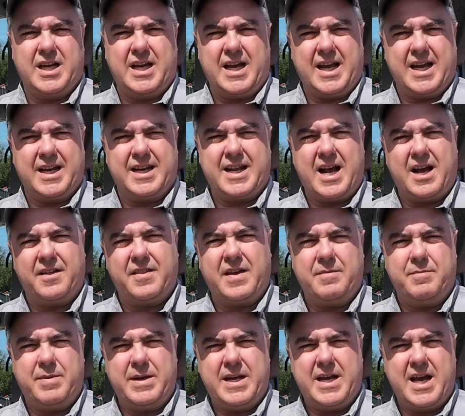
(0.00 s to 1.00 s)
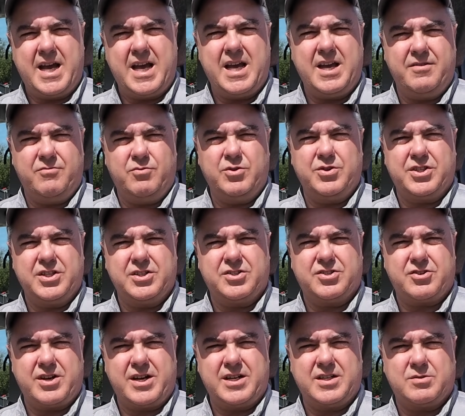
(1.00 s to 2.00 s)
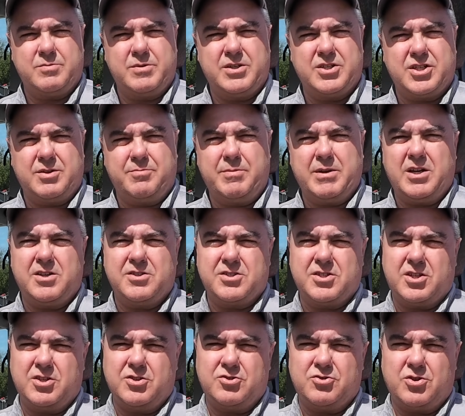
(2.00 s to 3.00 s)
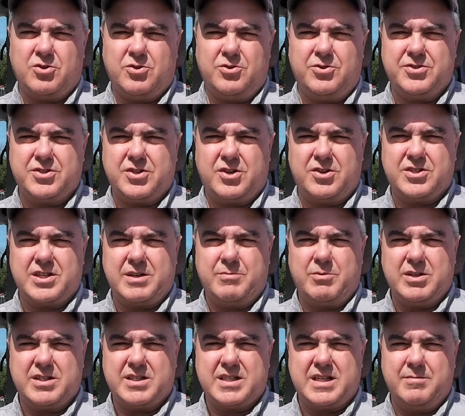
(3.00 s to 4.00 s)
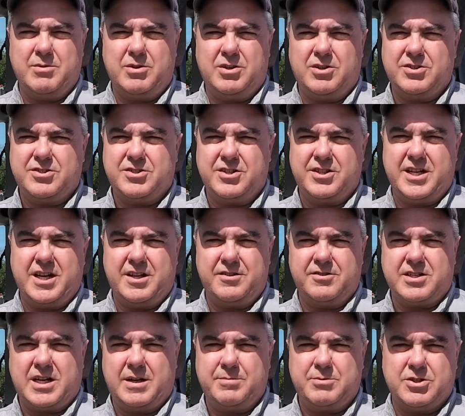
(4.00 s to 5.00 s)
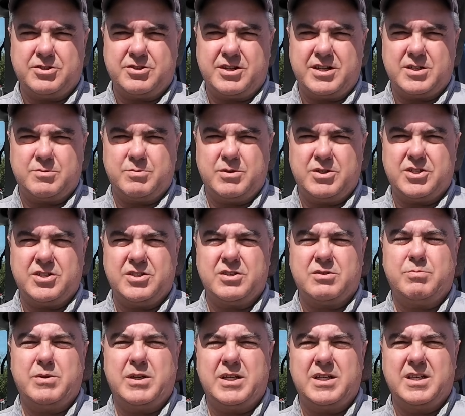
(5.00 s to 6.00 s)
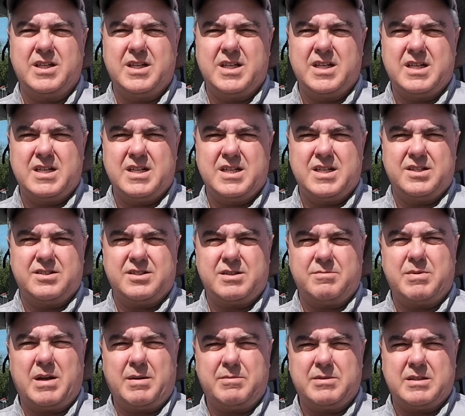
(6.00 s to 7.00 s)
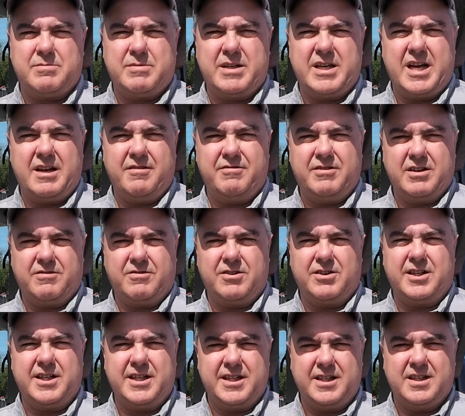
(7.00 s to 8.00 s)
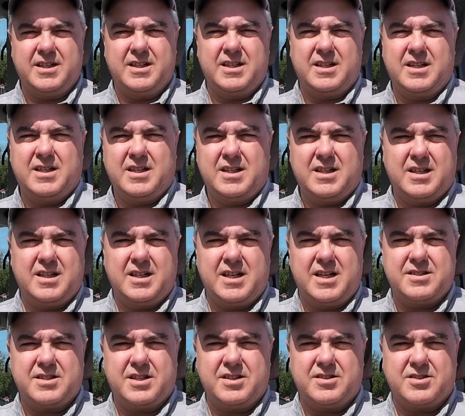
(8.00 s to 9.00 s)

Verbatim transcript: and how they behave with this transmission, because the controls are somewhat similar to the other types of transmissions, but sometimes they behave differently. Let's get